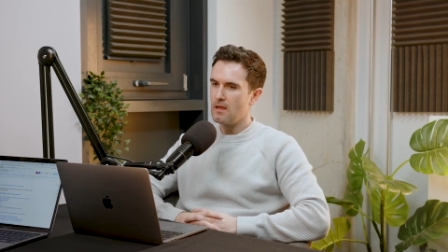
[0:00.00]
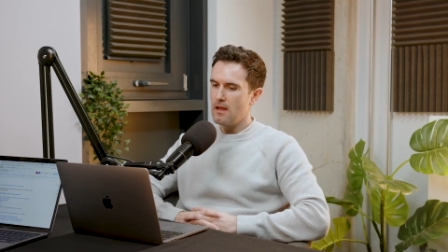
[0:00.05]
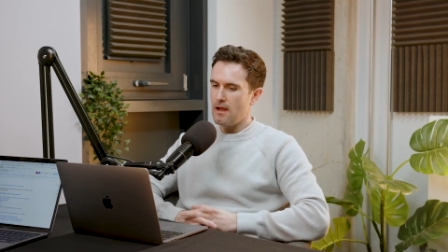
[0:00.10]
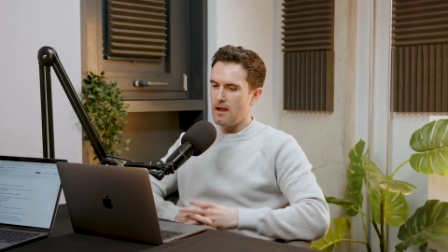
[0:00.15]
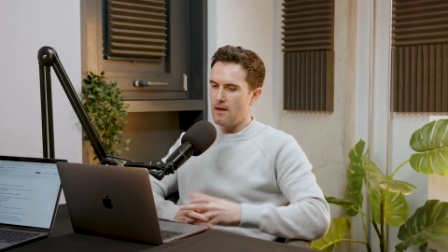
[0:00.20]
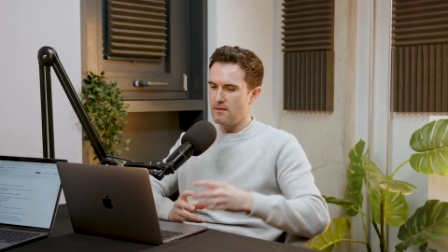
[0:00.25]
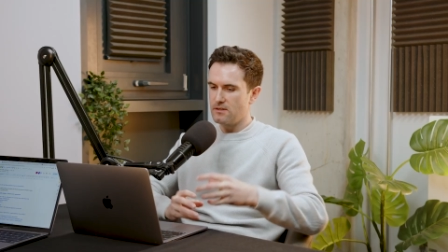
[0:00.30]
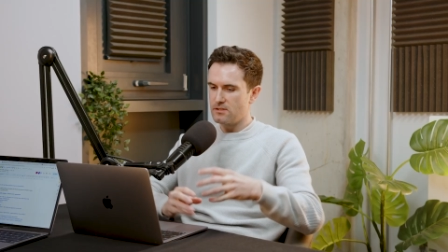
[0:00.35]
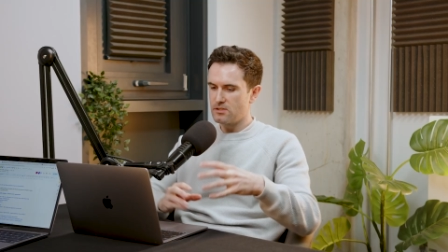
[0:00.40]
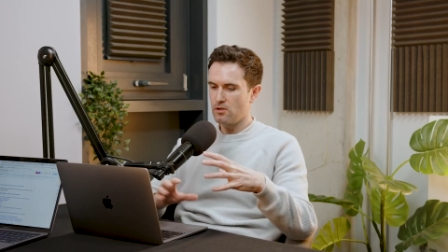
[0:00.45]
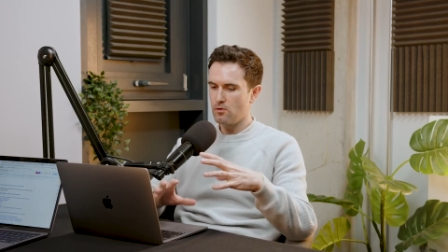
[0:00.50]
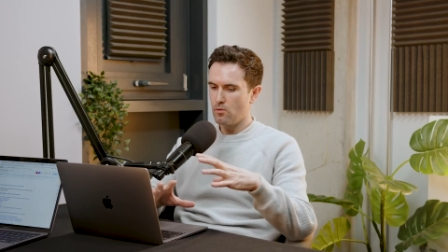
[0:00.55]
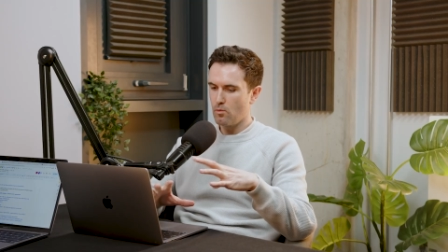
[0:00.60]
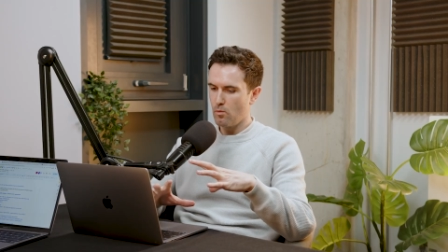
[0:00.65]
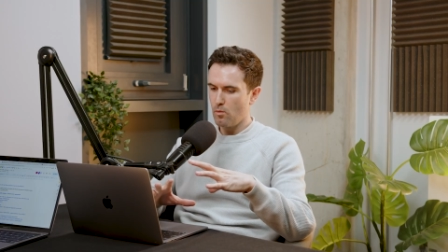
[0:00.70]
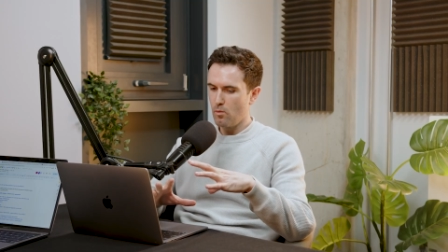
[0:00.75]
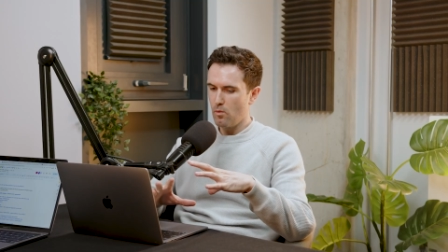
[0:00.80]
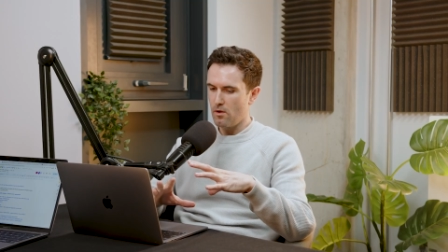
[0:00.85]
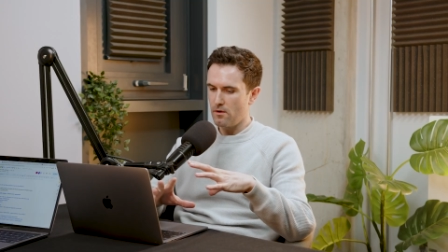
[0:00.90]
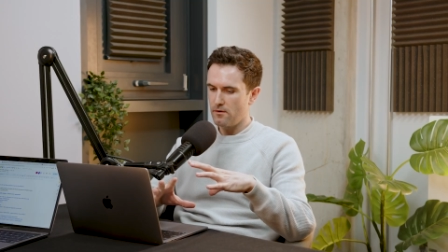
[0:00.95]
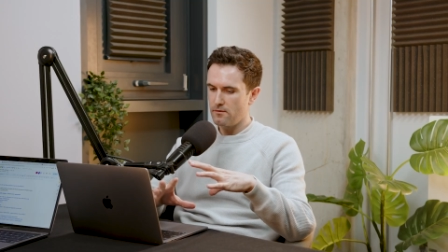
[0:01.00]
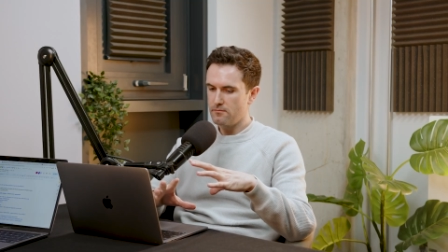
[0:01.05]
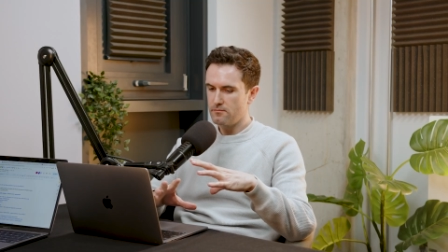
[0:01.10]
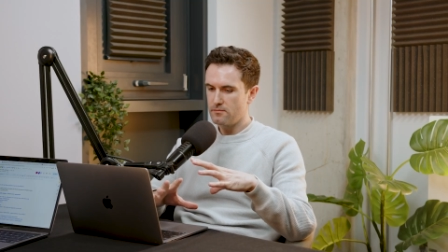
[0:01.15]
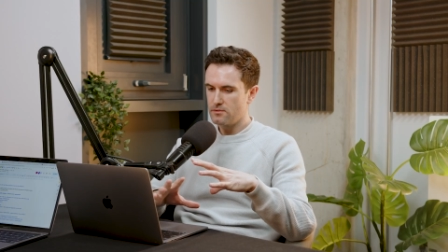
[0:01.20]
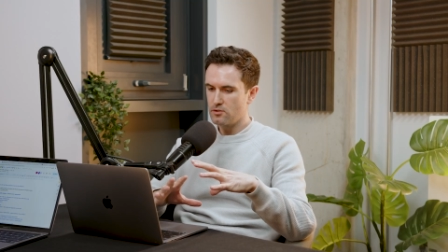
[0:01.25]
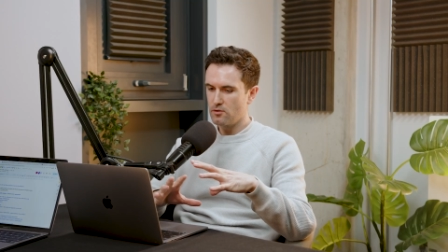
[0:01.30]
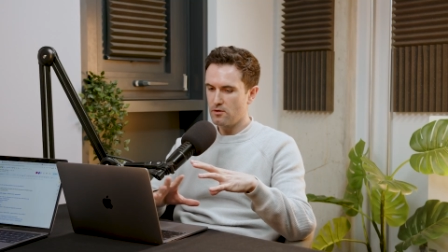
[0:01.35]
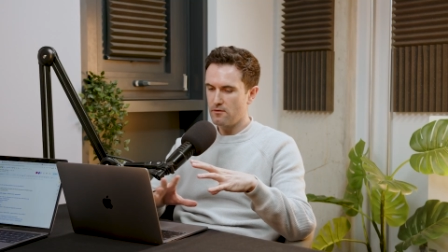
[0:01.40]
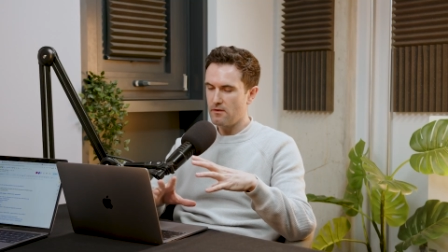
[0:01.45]
And then, so what
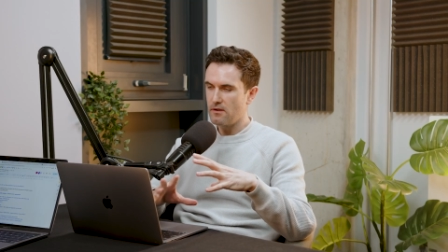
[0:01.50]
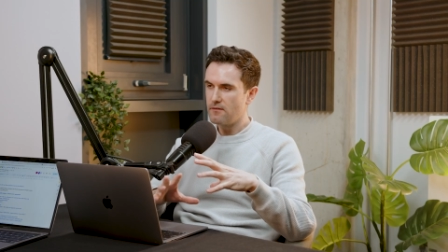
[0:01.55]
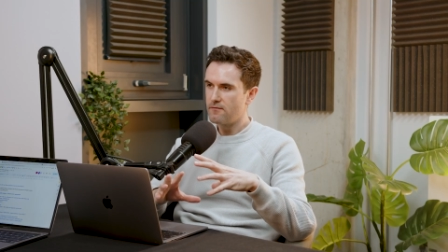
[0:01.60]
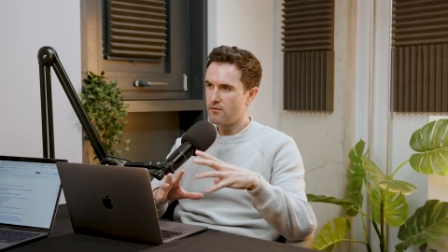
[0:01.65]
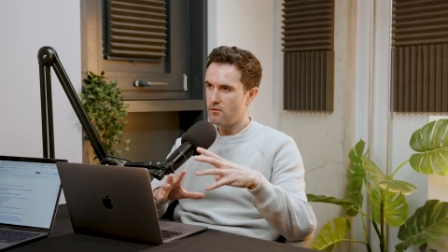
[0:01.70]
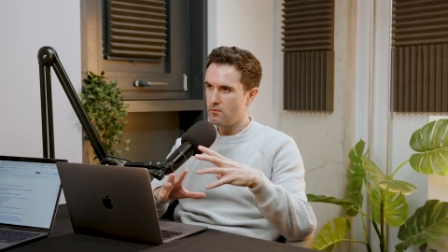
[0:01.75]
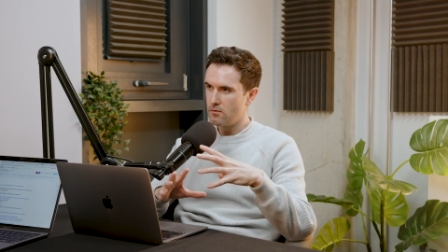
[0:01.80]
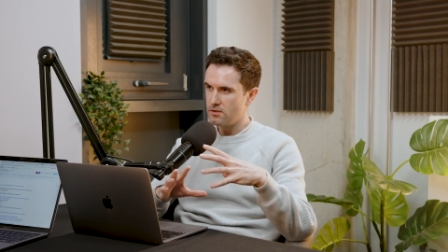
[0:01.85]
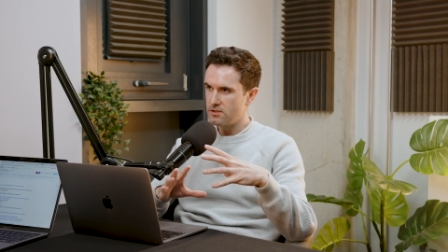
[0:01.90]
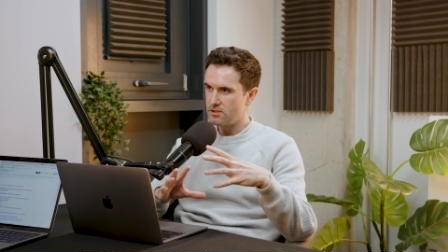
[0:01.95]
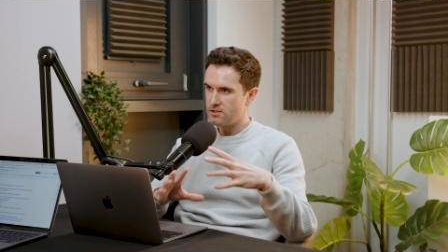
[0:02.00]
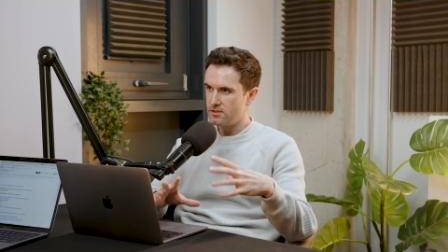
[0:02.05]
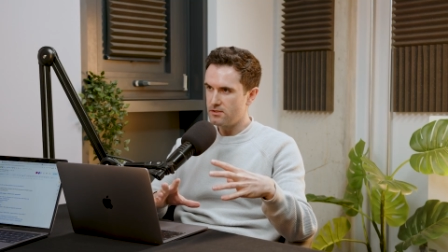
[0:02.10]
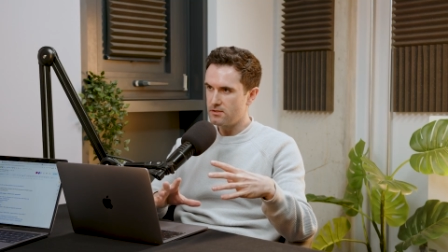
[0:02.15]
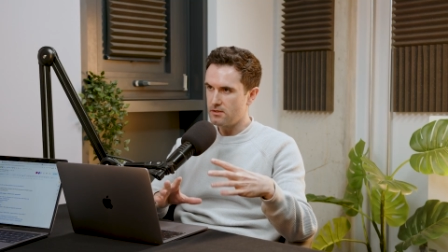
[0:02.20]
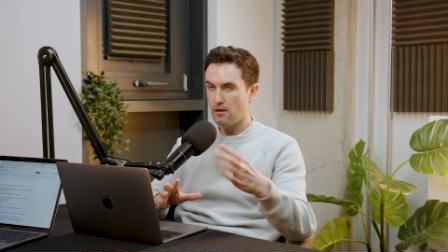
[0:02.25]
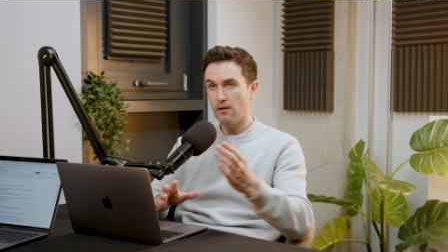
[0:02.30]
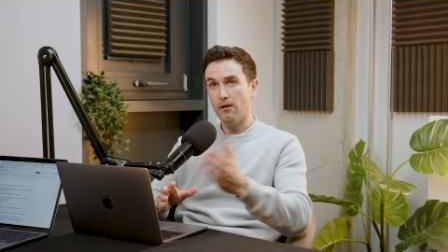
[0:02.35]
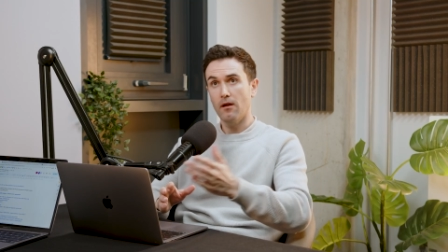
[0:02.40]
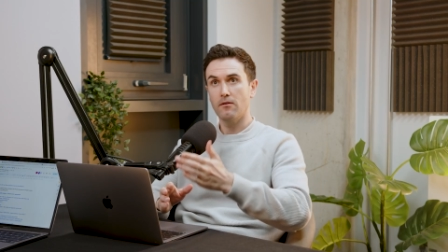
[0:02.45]
sort of influence does,